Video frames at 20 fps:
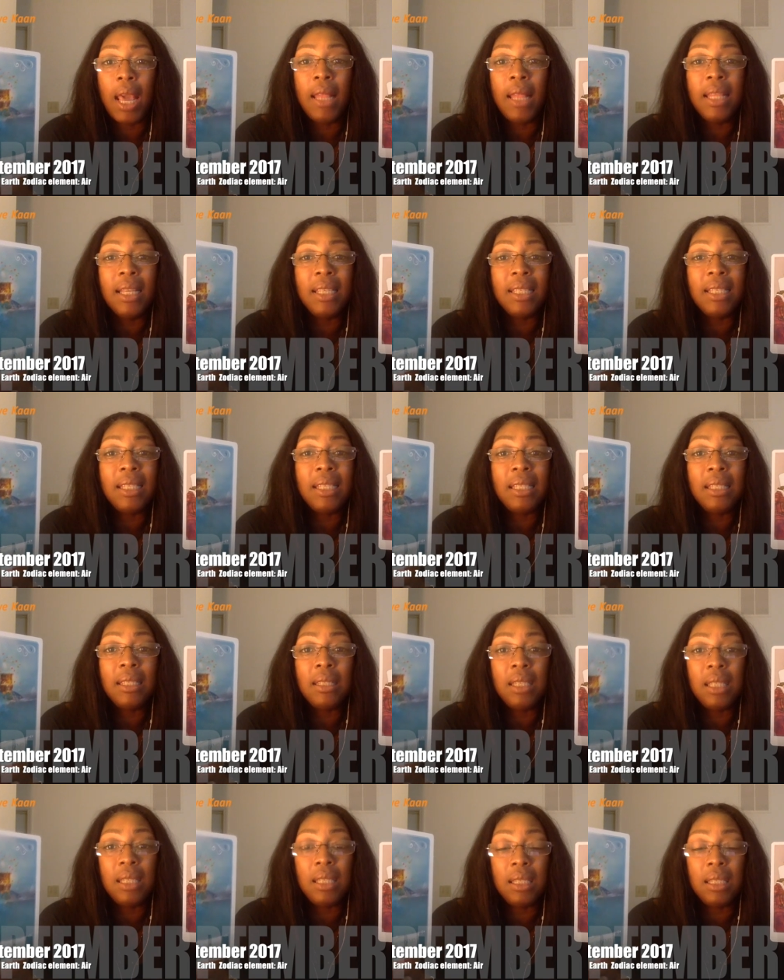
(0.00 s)
and this is
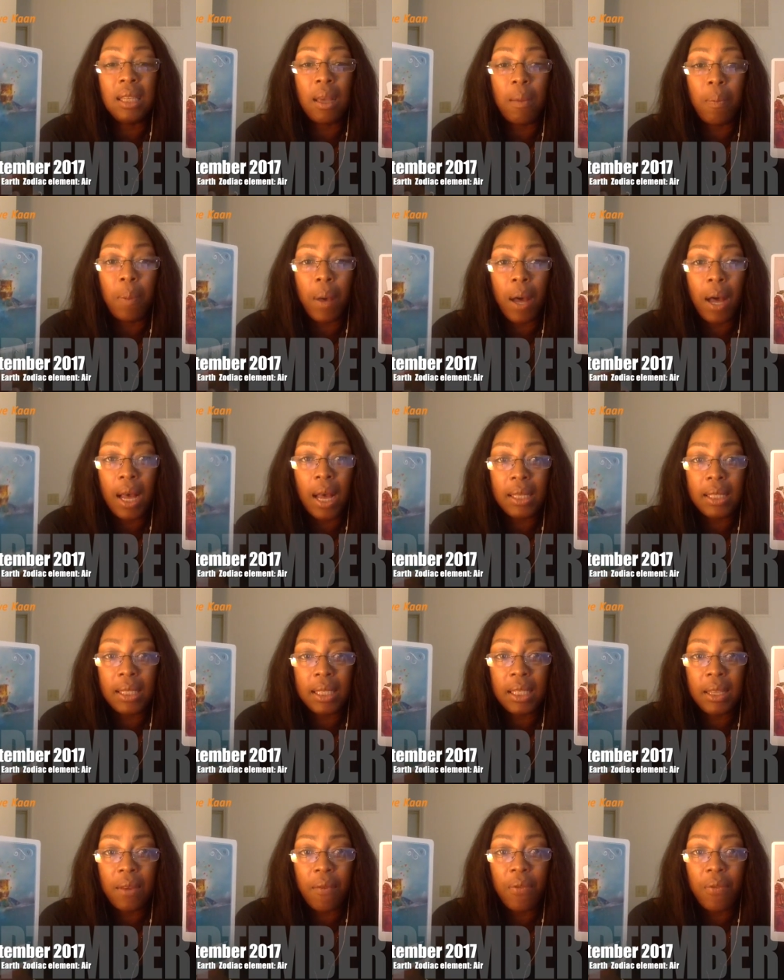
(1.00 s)
a
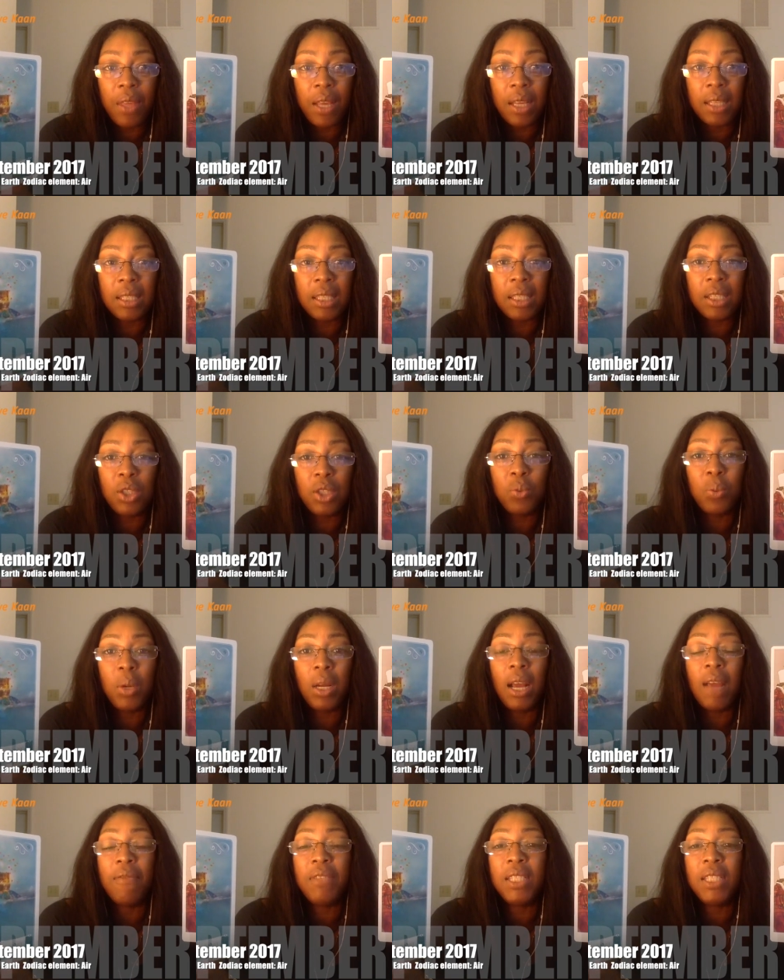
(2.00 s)
positive thing. This is
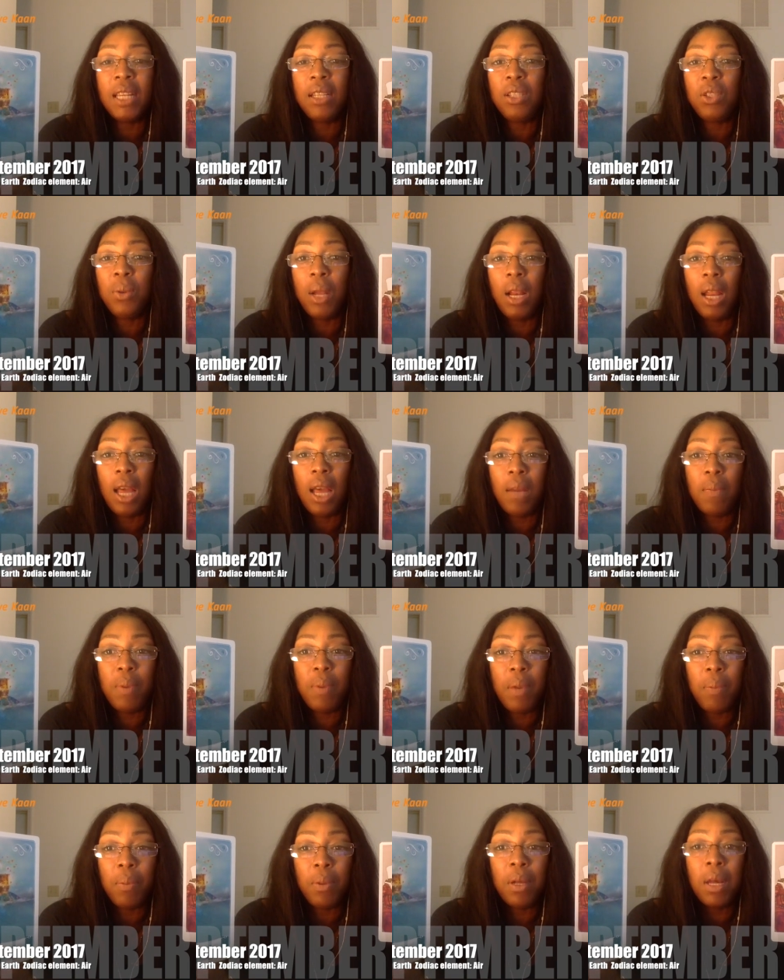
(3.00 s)
what I've said to a lot of
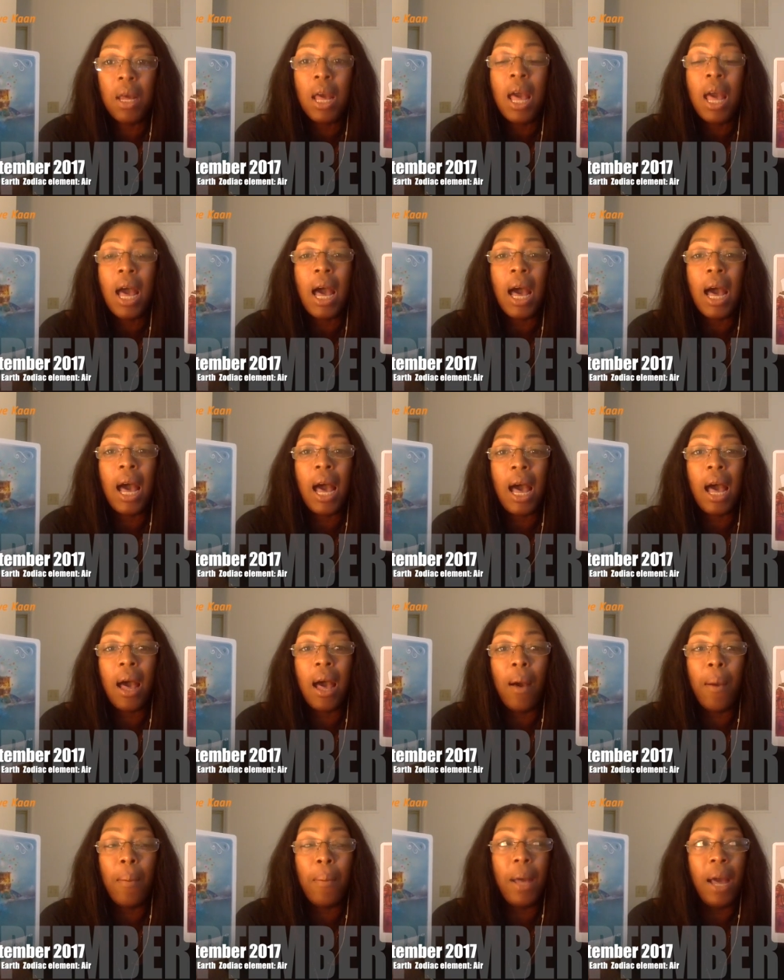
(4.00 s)
people.
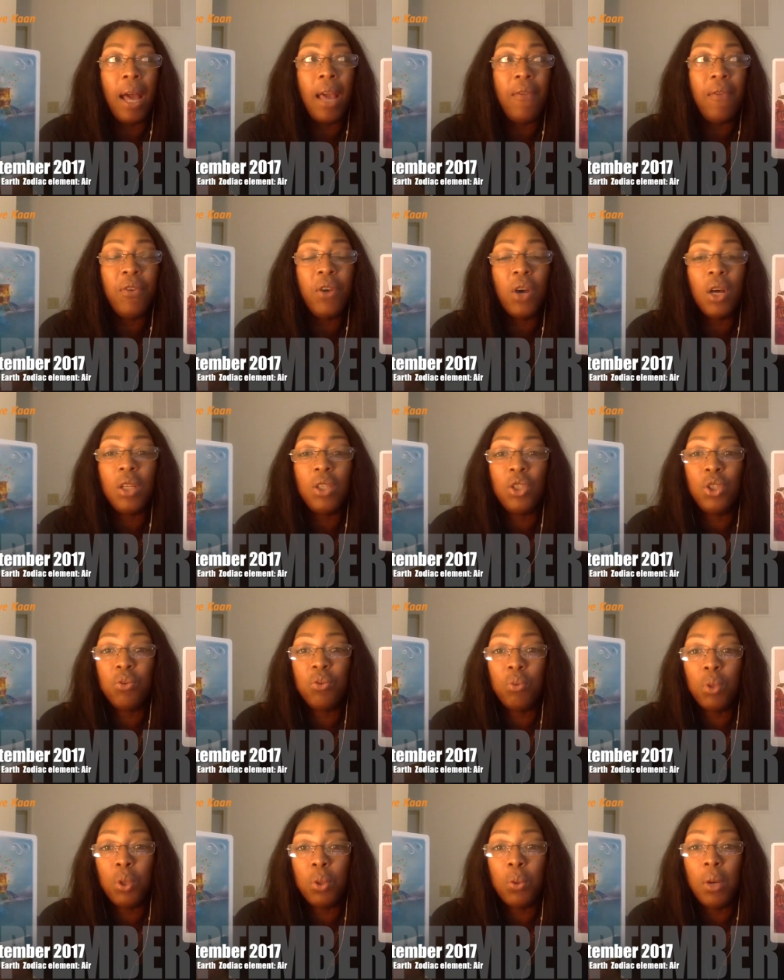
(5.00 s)
I've gone
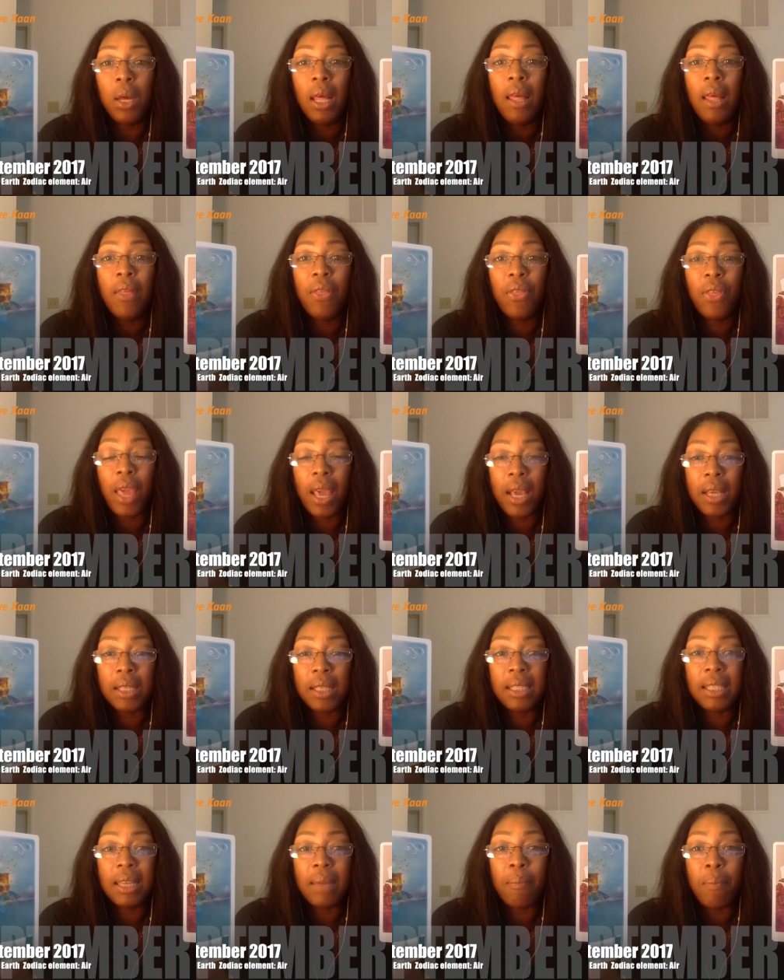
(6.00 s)
through
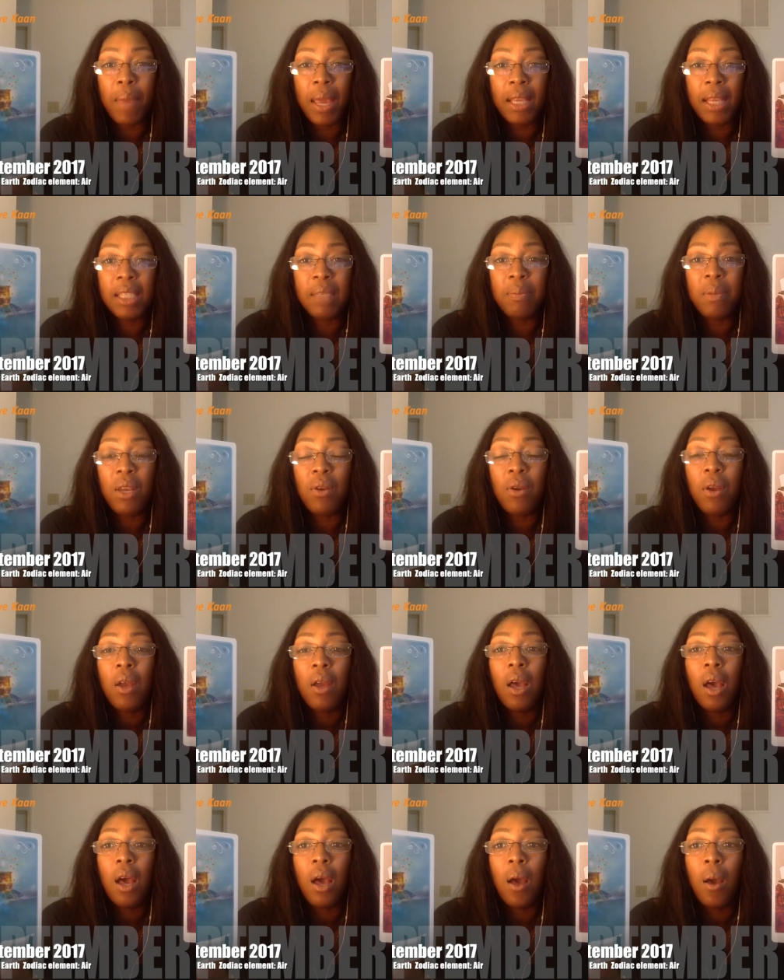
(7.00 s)
things that makes me
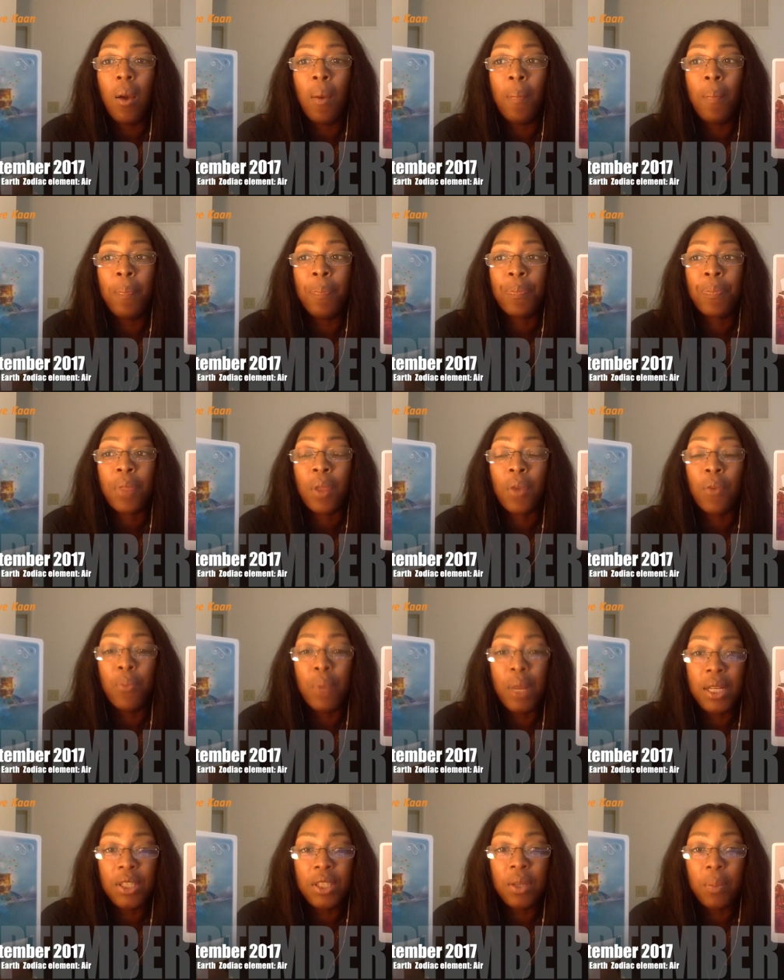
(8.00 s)

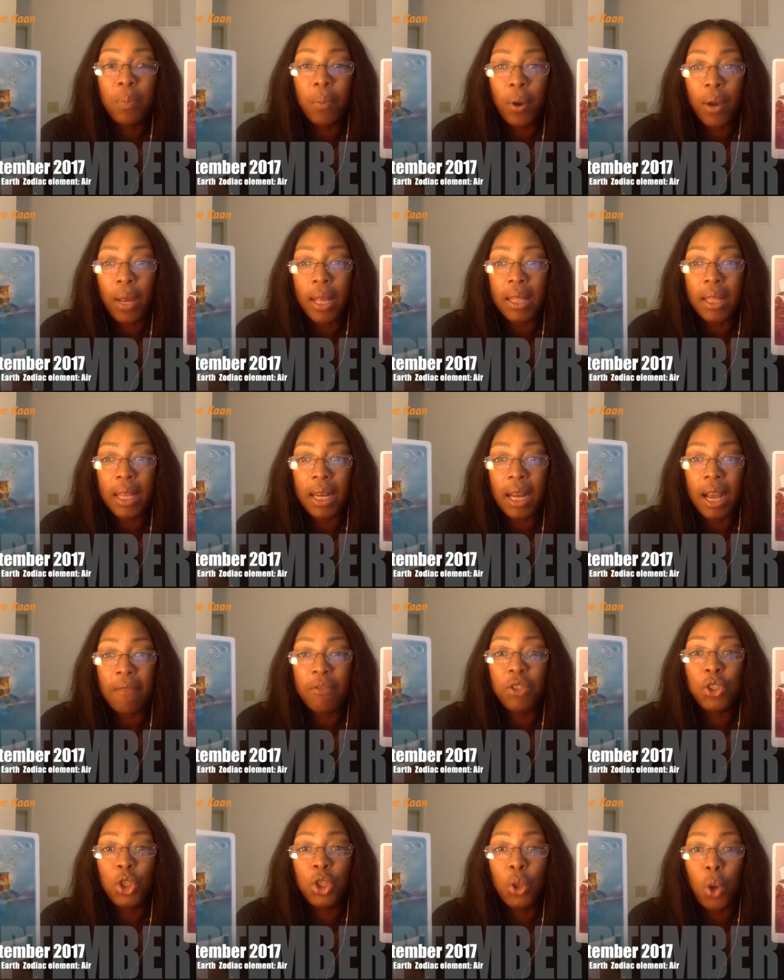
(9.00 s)
reach the point that
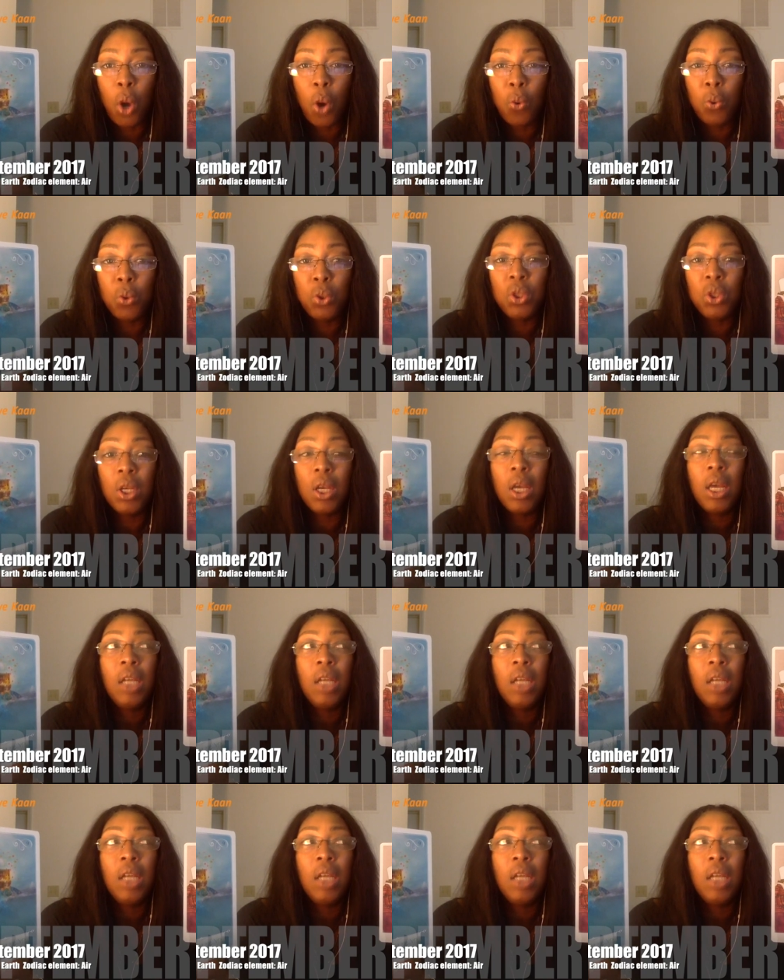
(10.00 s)
I've chose